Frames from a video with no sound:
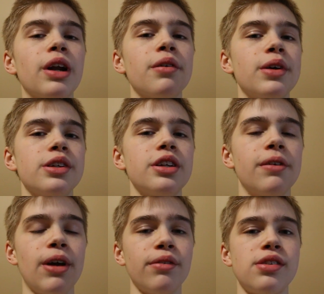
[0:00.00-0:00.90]
But anyways,
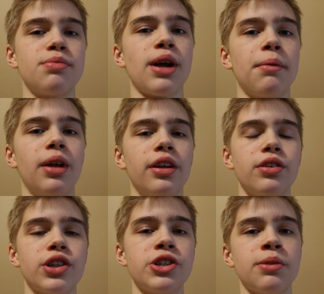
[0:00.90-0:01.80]
if you haven't subscribed yet,
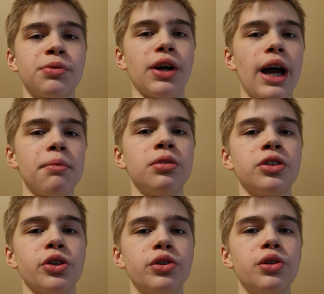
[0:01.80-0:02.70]
you should subscribe
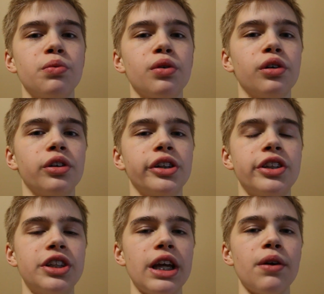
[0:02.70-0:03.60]
so you will
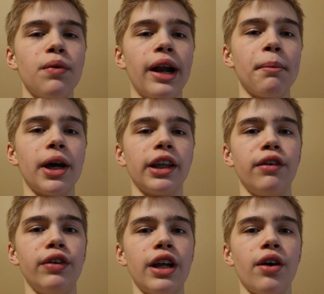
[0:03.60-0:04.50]
see when I make
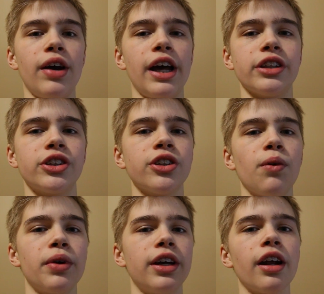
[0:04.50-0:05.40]
that video and
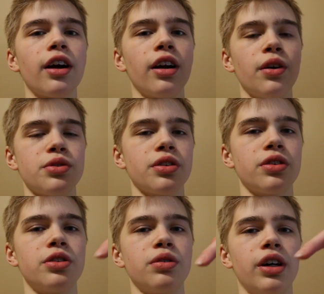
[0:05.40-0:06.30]
so we get
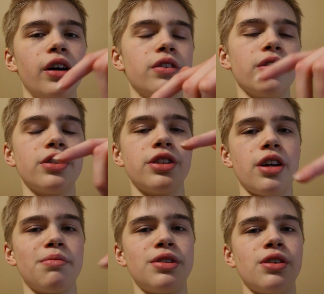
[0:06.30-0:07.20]
closer to 100
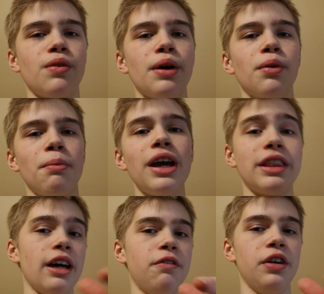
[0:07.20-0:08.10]
subs. So I will
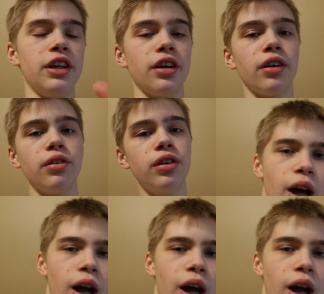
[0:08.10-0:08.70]
make that video.